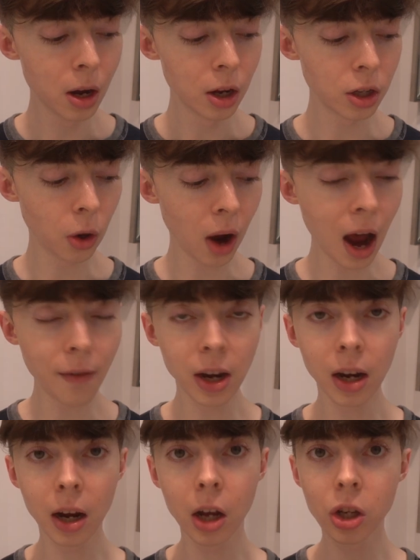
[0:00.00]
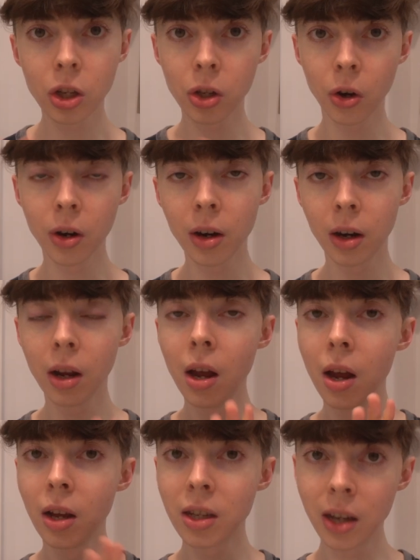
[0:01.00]
So having certain
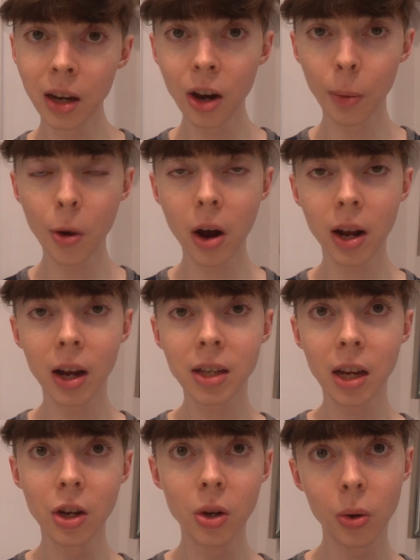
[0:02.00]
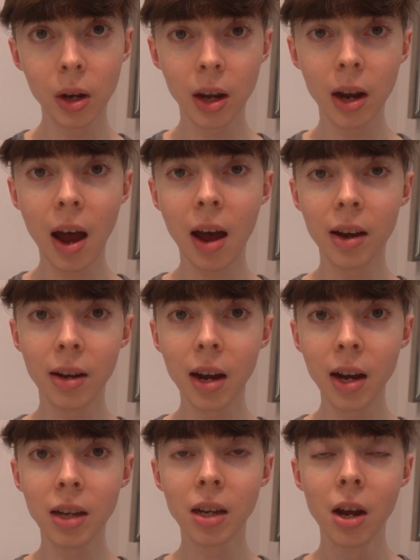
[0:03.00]
skincare products and doing it at
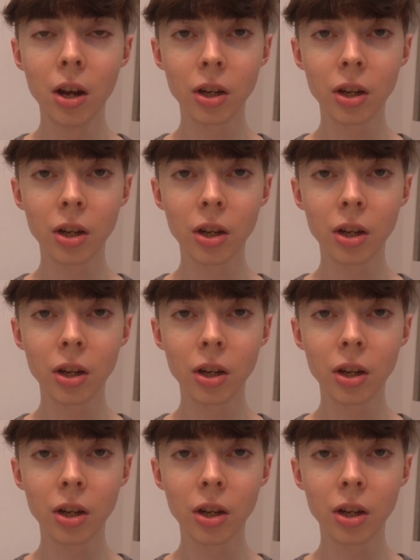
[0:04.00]
night